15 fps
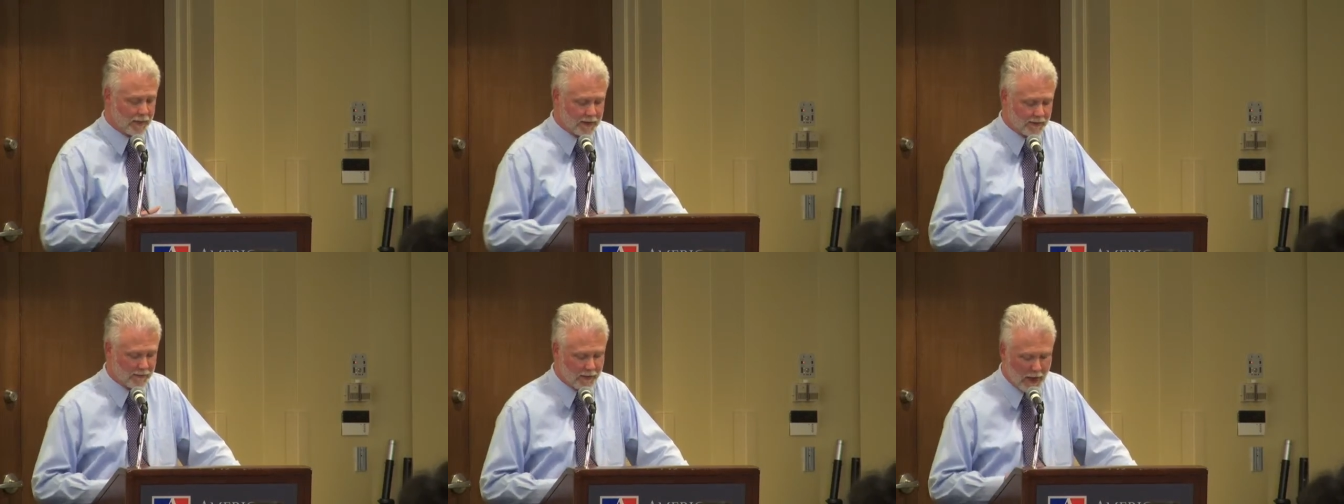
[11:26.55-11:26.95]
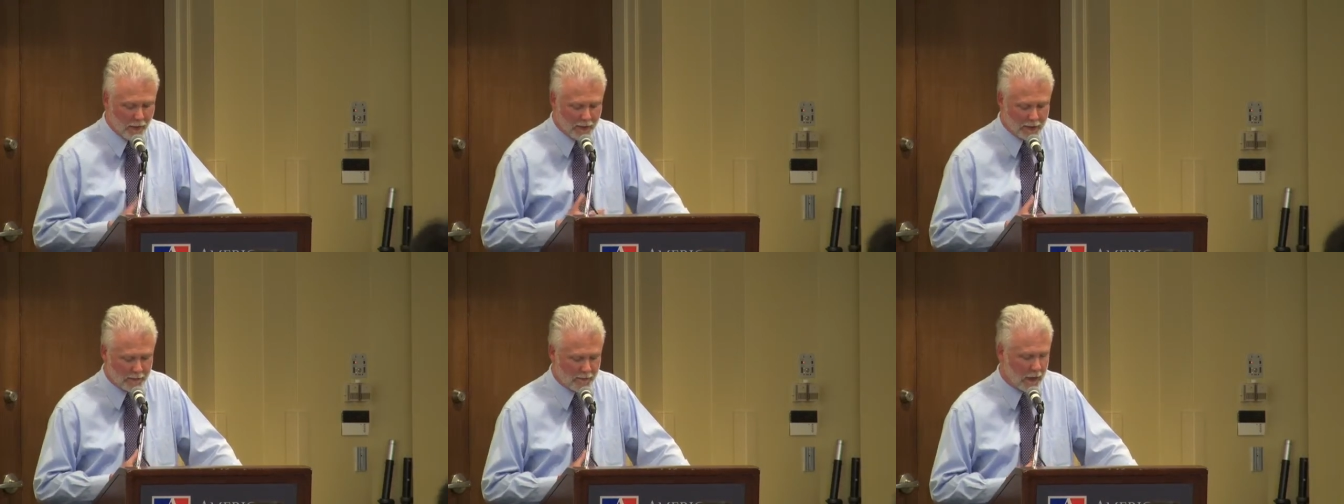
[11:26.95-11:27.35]
It's
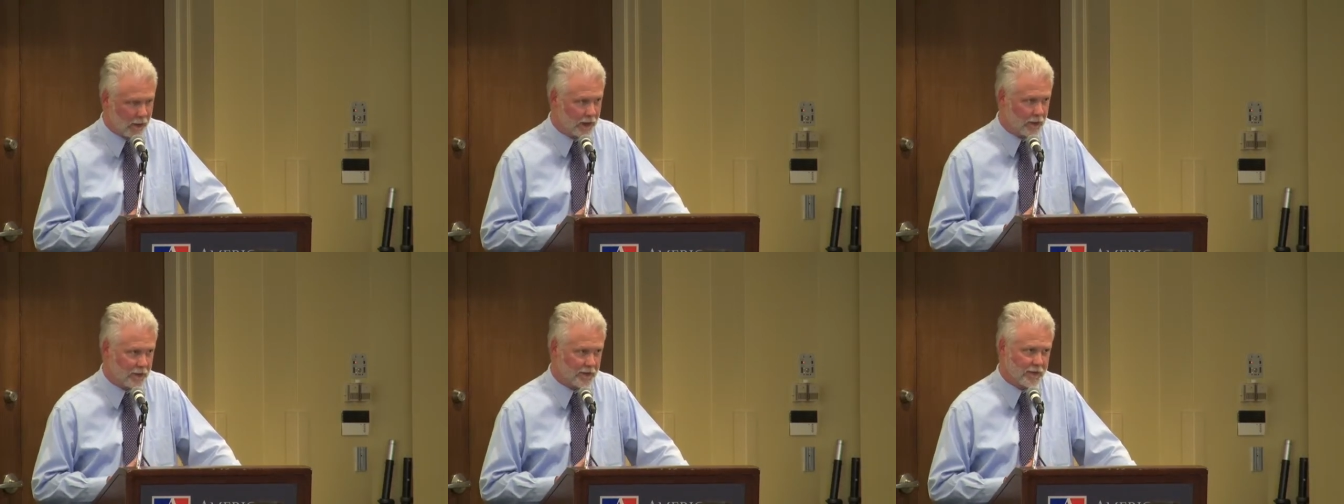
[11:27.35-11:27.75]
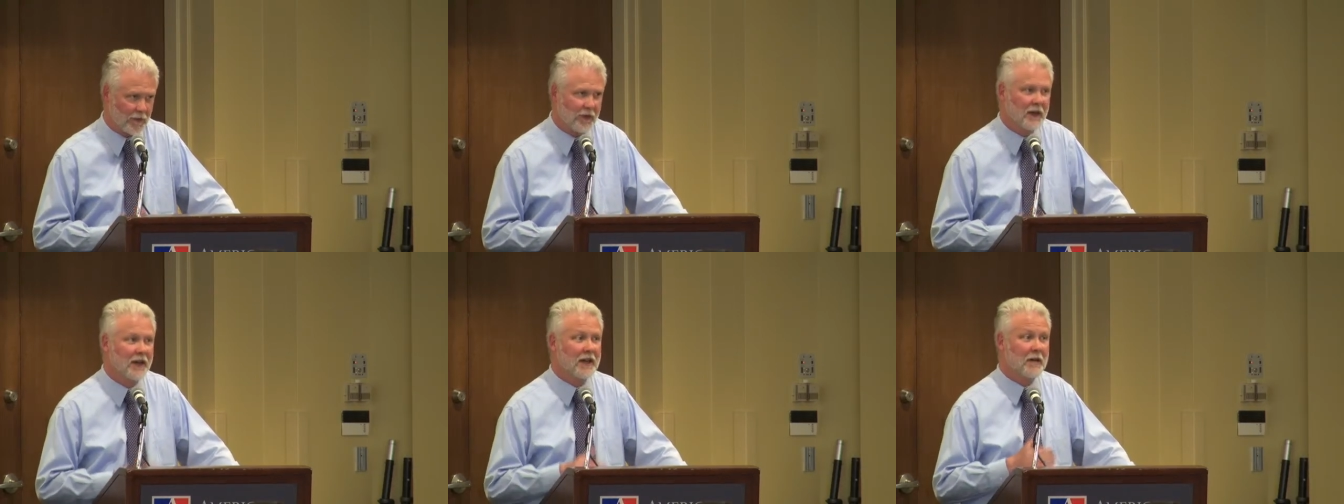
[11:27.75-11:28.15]
very very
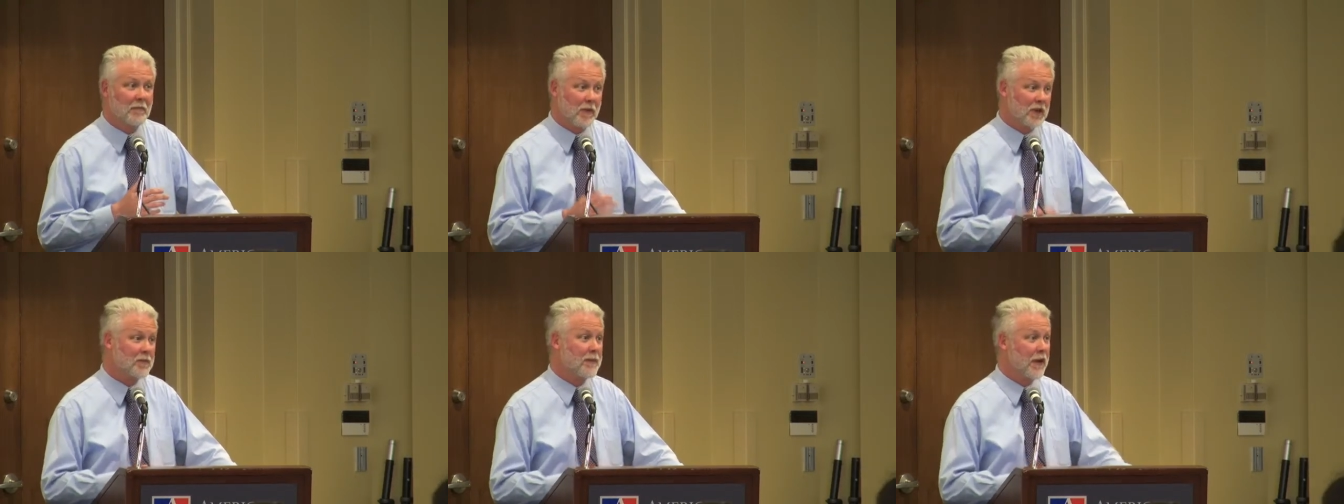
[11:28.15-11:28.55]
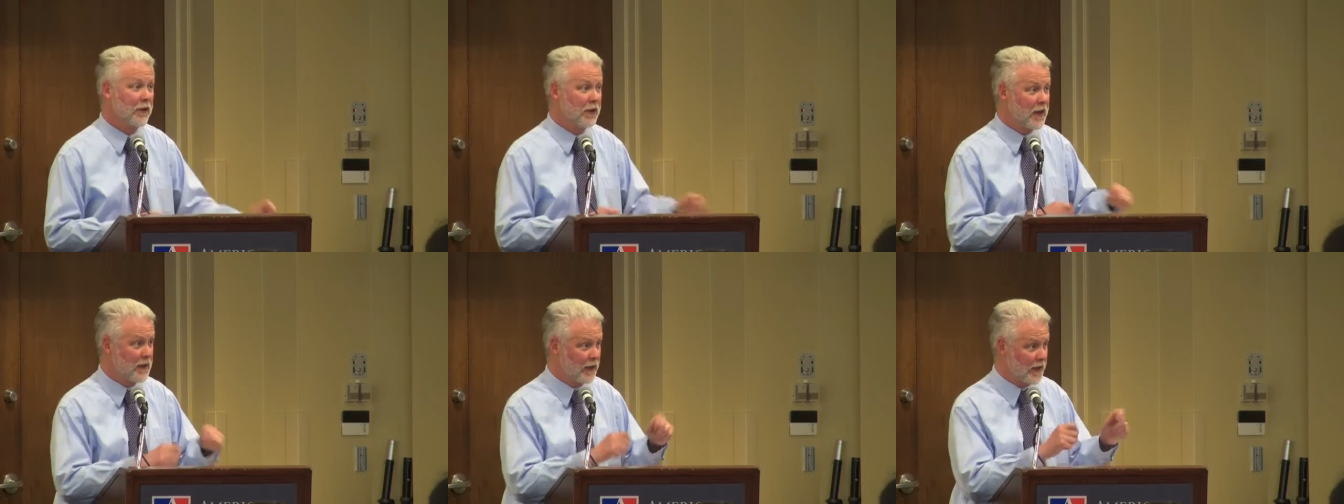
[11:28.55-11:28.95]
useful, much
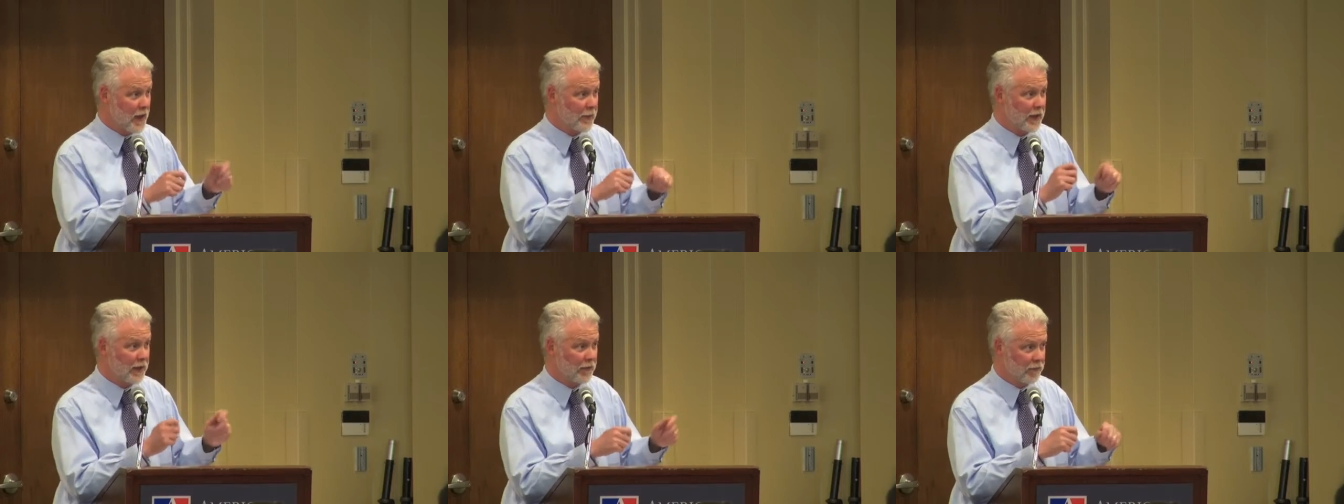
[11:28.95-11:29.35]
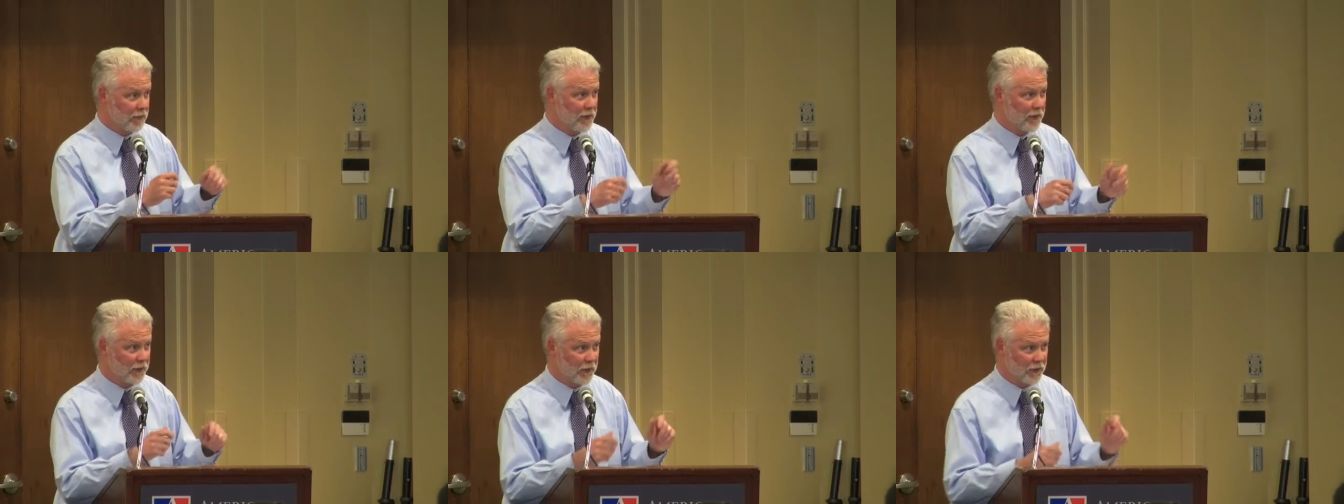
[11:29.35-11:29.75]
better than thumbing through
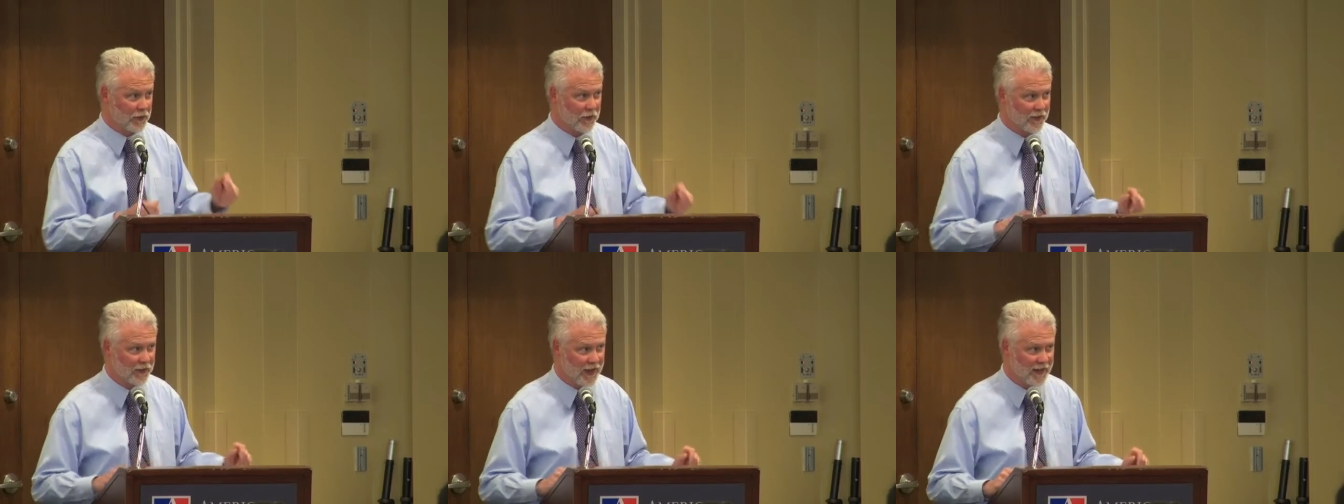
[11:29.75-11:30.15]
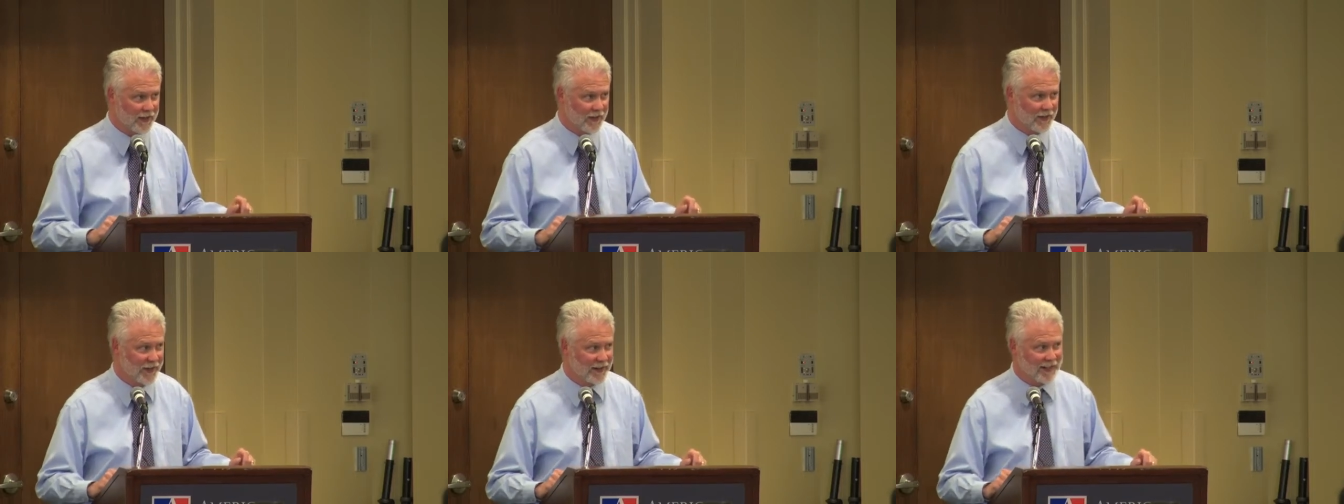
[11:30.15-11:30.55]
the Social
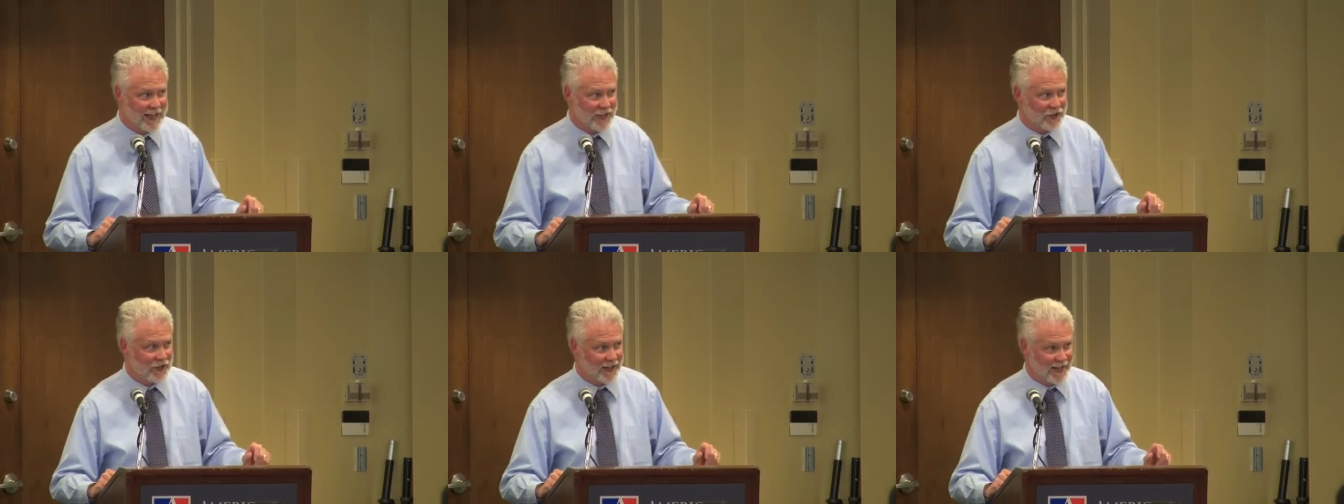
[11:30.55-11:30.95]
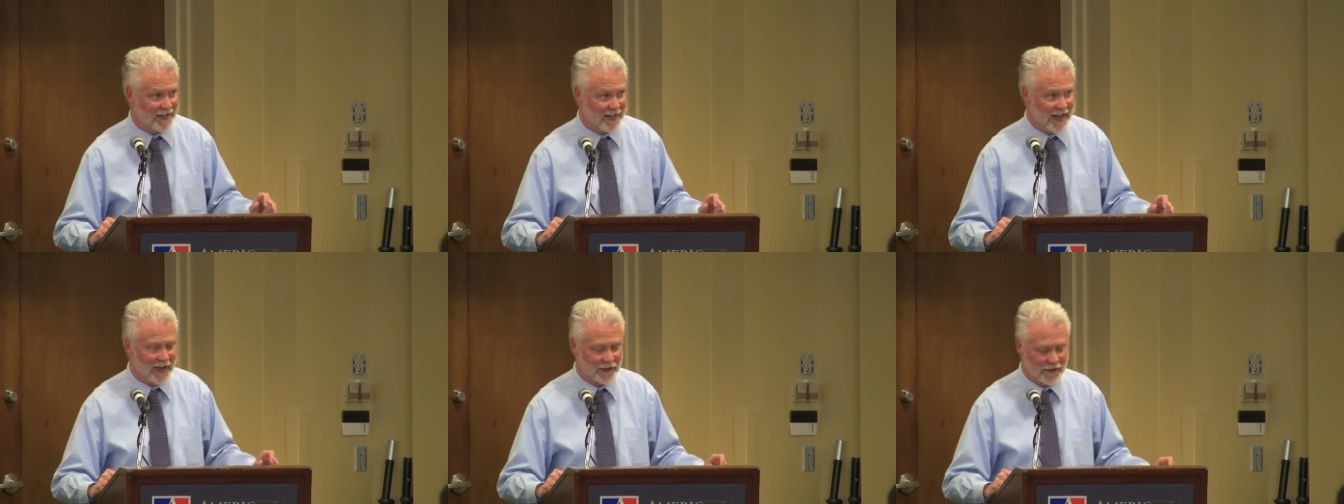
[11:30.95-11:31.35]
Science Citation
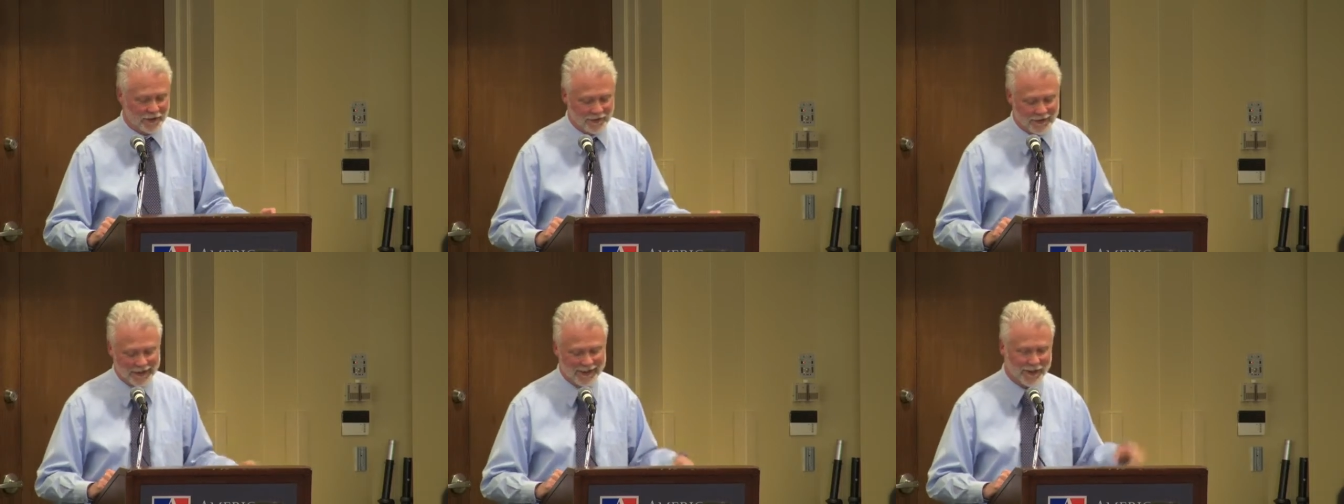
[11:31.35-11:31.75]
Index.